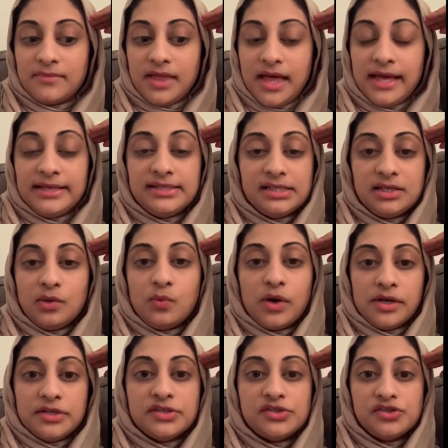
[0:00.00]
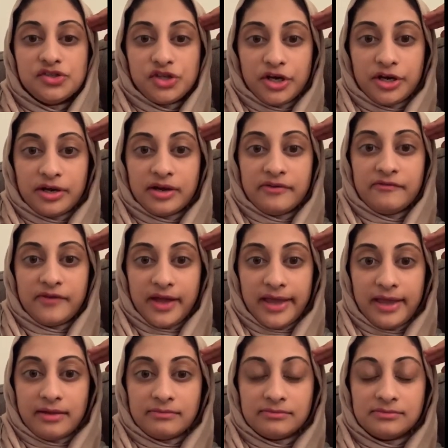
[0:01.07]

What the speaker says: I didn't want to start a fight.